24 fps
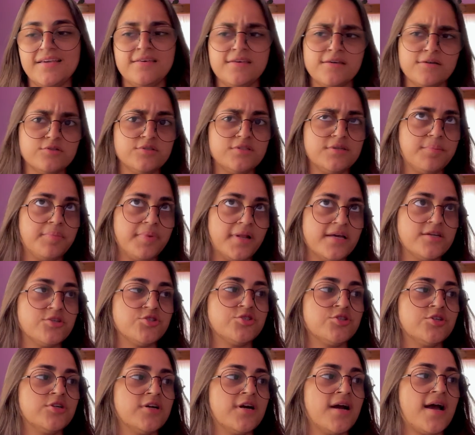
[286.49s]
guilty
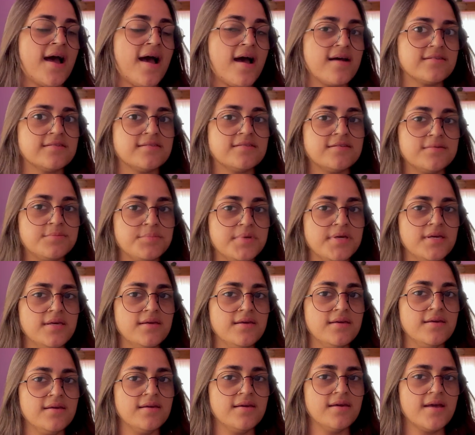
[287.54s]
pleasure has to
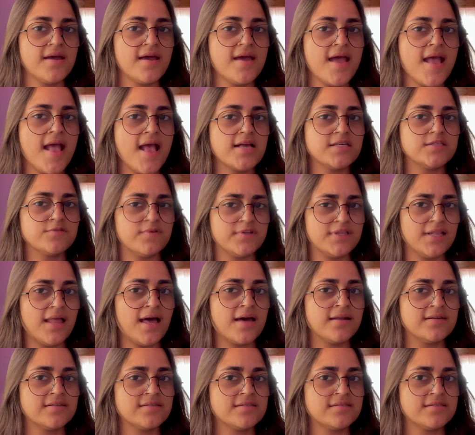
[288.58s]
be
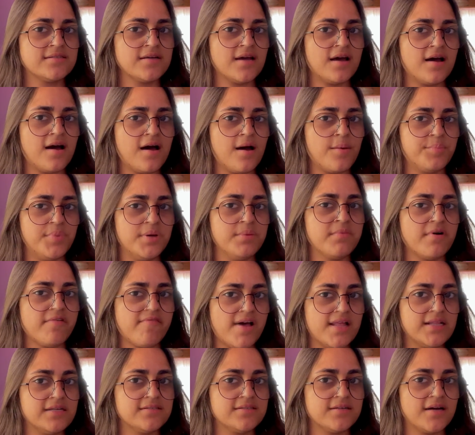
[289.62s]
Svetlana's Be My
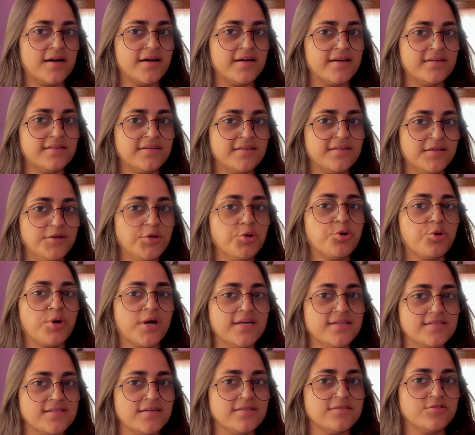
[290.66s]
Valentine,
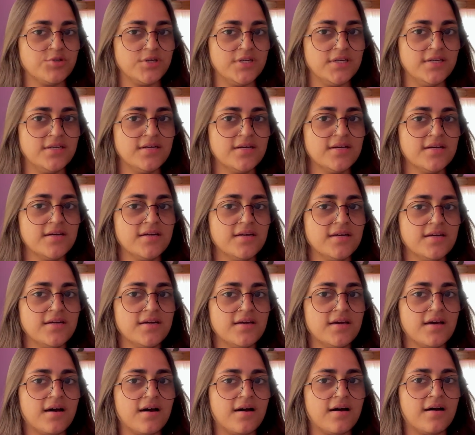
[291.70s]
Ukraine's entry
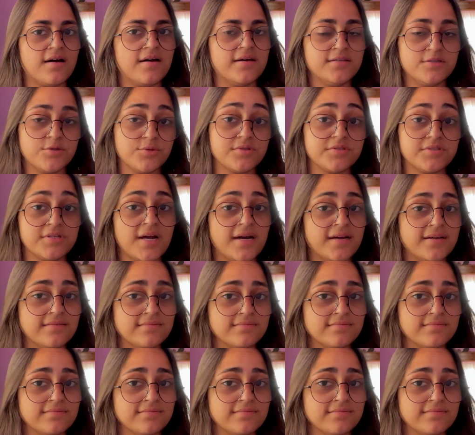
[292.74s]
in 2009.